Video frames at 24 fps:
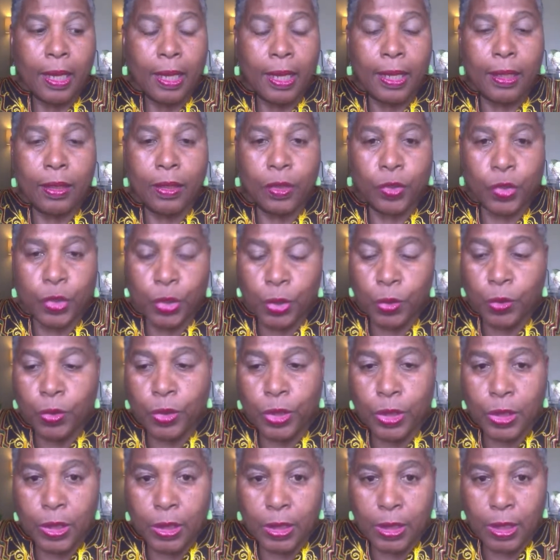in the
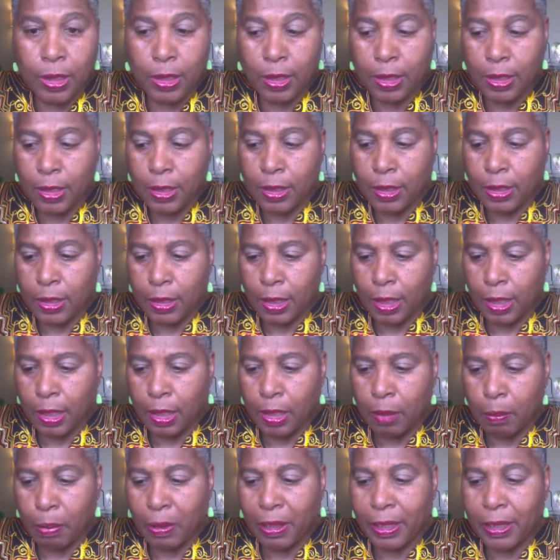churches and in
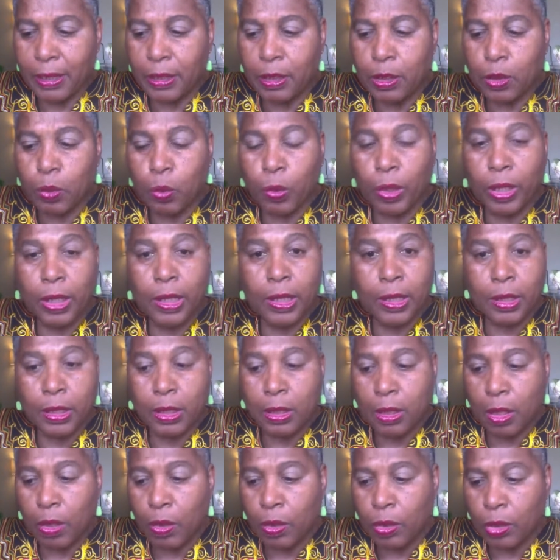the places where he is
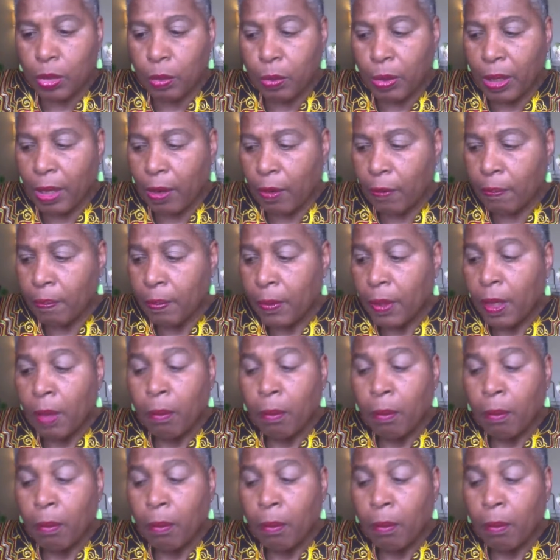talked about.